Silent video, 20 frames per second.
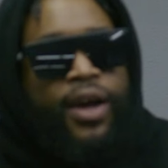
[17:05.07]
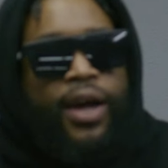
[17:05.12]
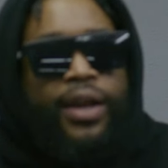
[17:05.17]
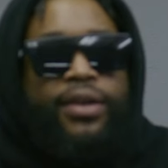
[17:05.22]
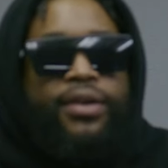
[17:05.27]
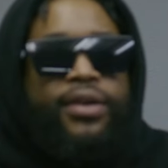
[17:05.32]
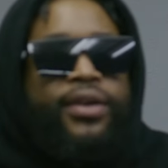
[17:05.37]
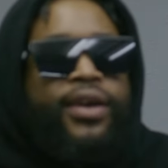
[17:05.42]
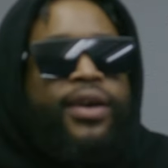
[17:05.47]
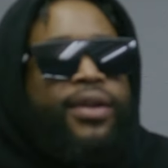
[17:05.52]
at
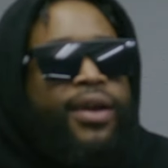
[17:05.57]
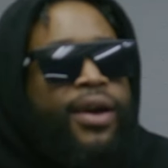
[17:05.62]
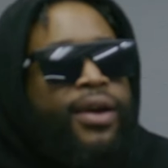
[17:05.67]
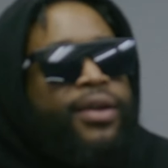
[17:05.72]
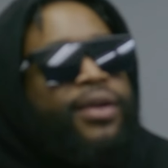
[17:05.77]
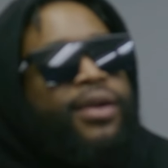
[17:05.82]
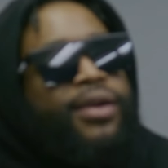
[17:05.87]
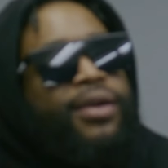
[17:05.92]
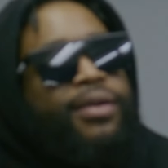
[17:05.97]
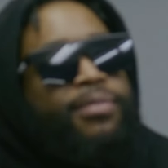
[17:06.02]
like, damn,
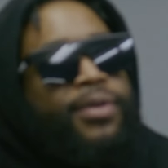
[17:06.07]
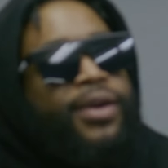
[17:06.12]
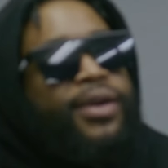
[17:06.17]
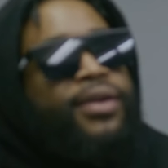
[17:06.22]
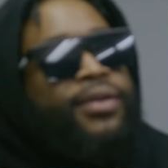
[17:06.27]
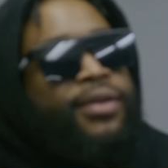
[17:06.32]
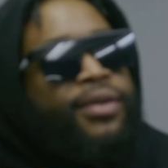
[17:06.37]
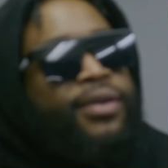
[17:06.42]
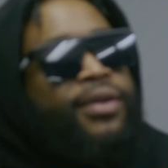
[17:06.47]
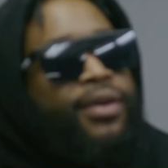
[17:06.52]
that.
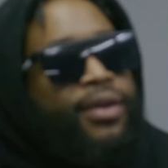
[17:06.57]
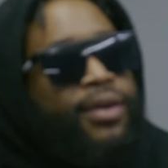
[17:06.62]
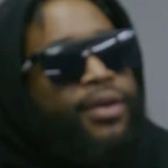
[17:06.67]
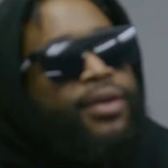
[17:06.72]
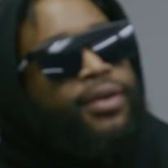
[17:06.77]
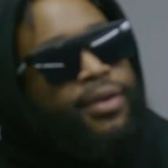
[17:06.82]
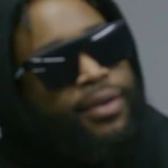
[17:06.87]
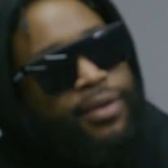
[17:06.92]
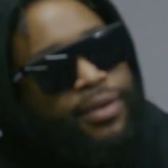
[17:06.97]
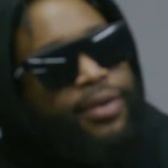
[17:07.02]

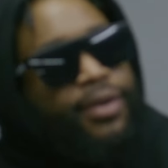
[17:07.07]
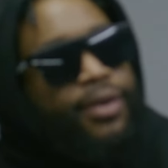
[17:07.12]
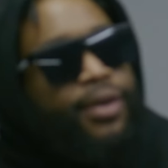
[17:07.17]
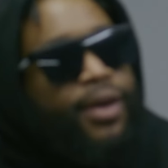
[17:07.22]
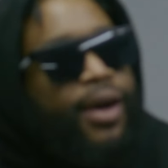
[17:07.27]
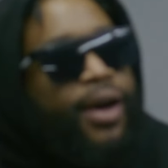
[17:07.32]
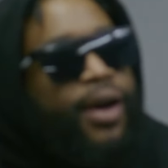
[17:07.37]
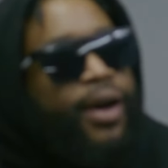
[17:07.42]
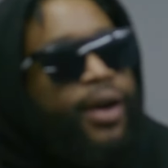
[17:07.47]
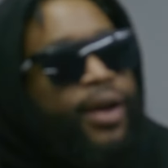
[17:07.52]
All right,
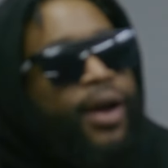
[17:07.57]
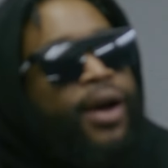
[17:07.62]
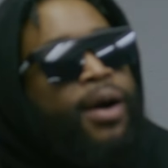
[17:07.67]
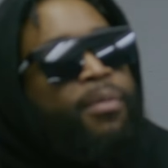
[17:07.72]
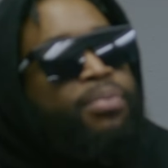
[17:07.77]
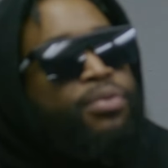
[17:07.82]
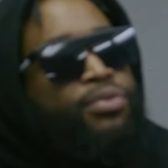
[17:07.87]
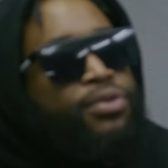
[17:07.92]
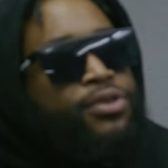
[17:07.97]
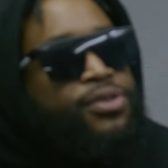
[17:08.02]
I'll pull some
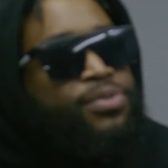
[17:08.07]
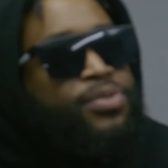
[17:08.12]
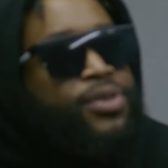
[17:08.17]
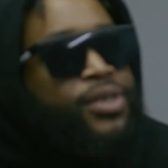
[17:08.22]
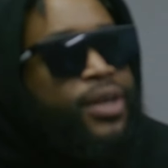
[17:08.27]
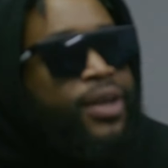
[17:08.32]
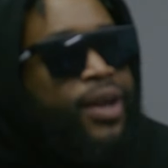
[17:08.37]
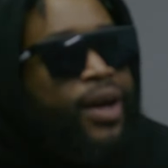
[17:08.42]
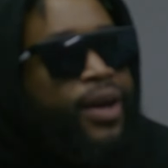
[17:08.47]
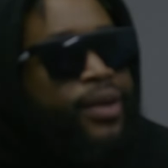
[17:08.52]
shit like
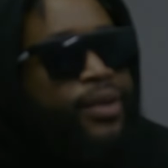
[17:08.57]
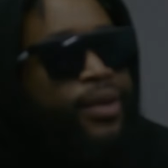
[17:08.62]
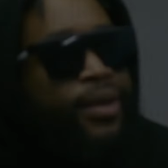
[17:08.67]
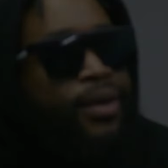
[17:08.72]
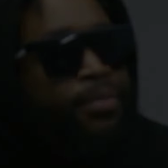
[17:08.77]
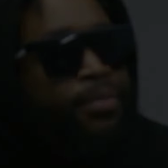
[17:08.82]
that, probably.